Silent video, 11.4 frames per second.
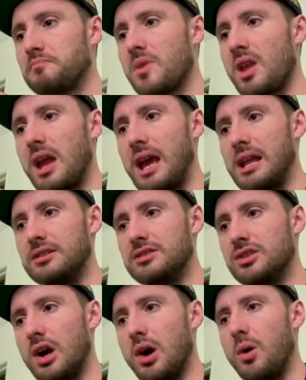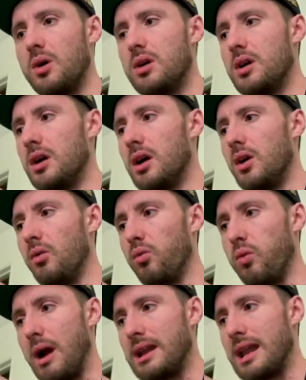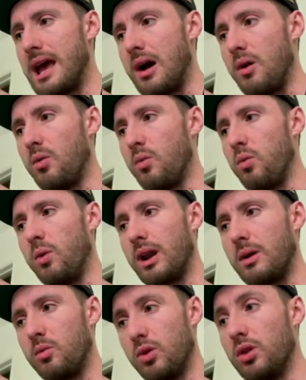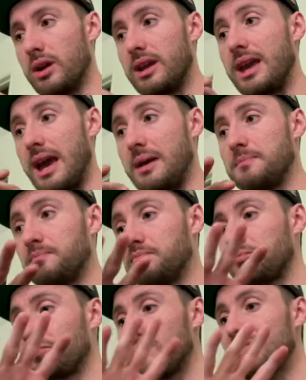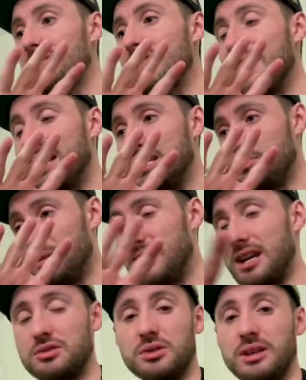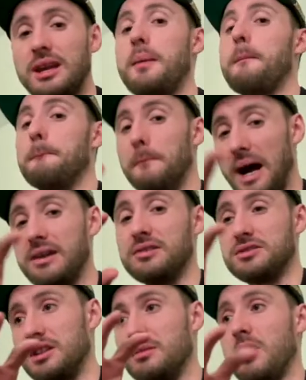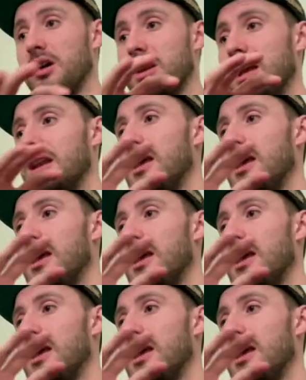And so right now, what we're looking at is potentially buyers in the market.